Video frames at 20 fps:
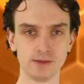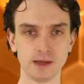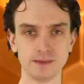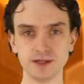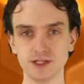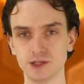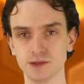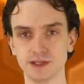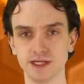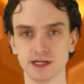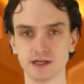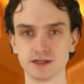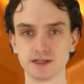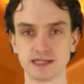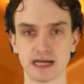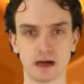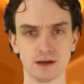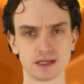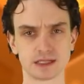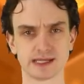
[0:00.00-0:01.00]
maybe two
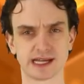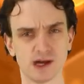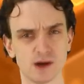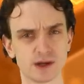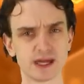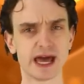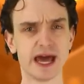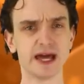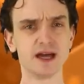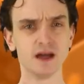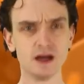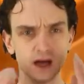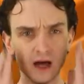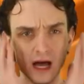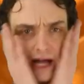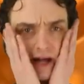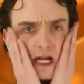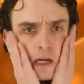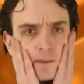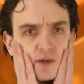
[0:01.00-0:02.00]
years, I was like, okay,
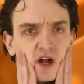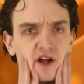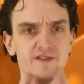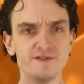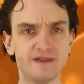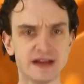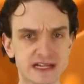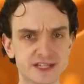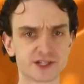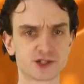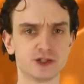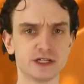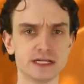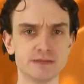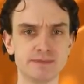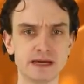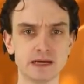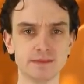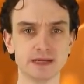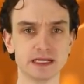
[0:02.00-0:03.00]
I gotta put on face
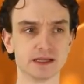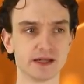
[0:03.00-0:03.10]
cream maybe.